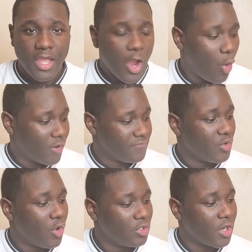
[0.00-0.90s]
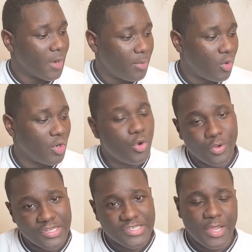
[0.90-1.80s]
Or if you go look up on Google
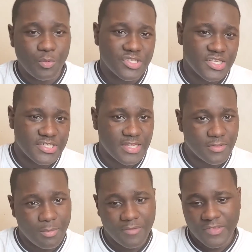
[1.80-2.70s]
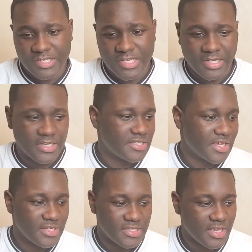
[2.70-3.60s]
and say, what's the symptom of this
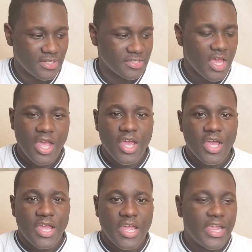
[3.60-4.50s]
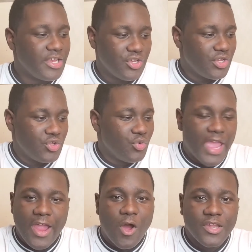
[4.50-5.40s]
sickness? You
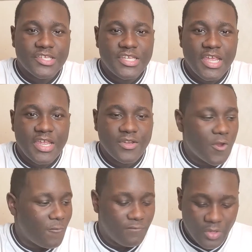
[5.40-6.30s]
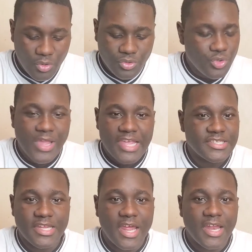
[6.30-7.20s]
can't hardly see no flu. You can't
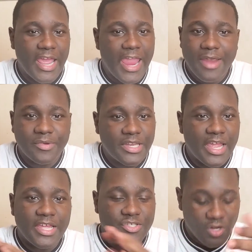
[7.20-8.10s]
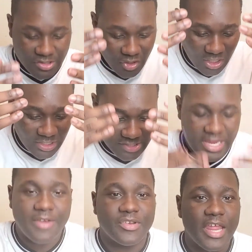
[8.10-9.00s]
see none of that. Everything is going to list
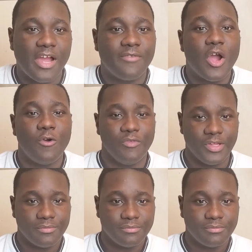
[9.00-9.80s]
everything of COVID.